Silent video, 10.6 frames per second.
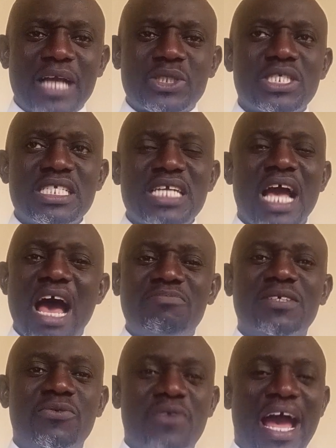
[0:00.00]
actually have
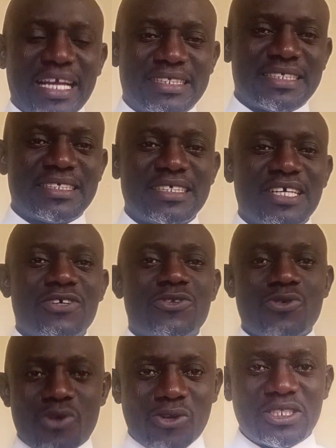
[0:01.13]
the right
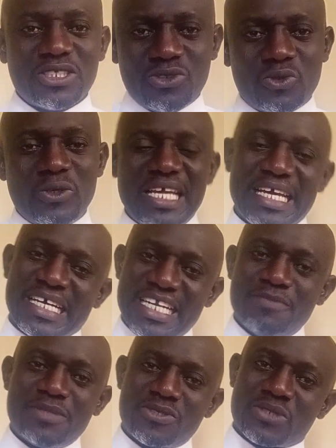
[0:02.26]
to continue to lay
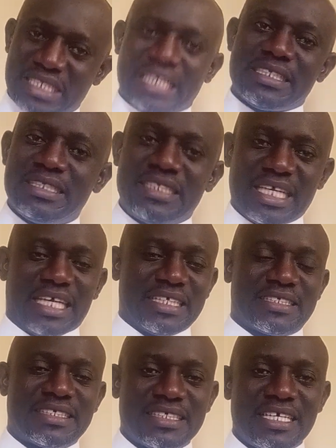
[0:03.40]
claims to certain
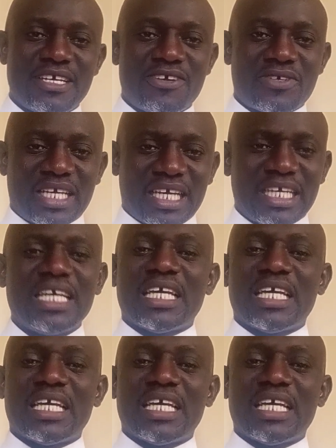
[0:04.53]
things. Okay?